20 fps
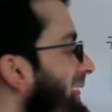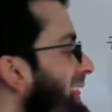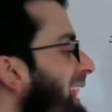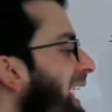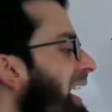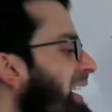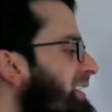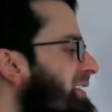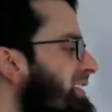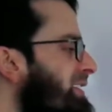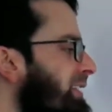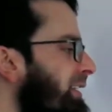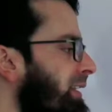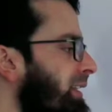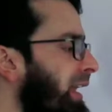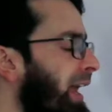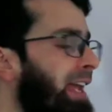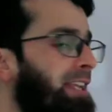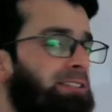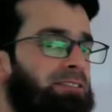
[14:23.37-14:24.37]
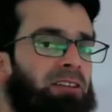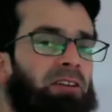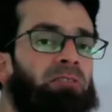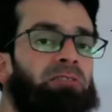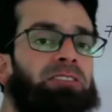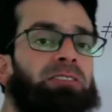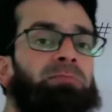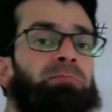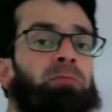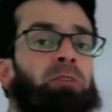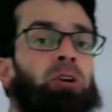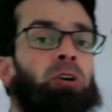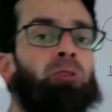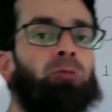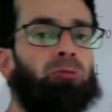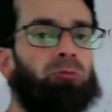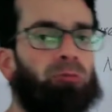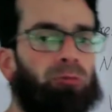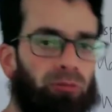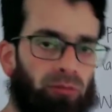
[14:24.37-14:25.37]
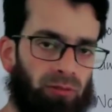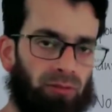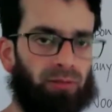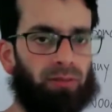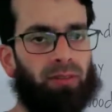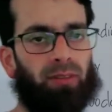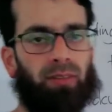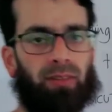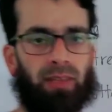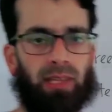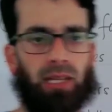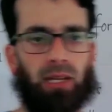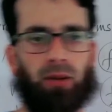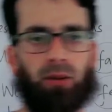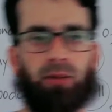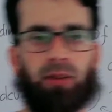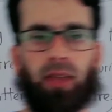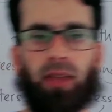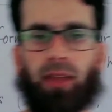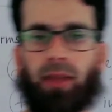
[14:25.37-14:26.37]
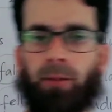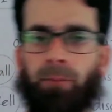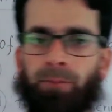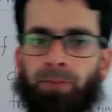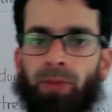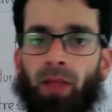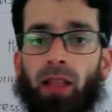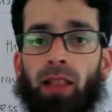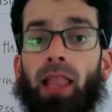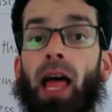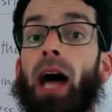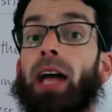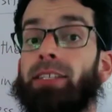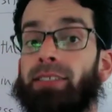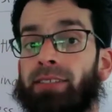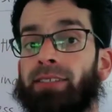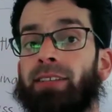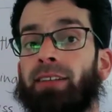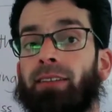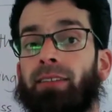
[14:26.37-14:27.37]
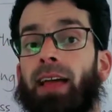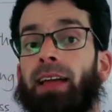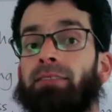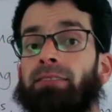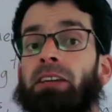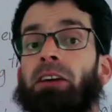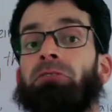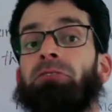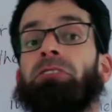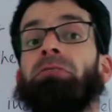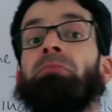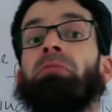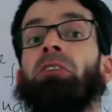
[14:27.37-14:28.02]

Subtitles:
lie still and don't move. Okay, lie still and don't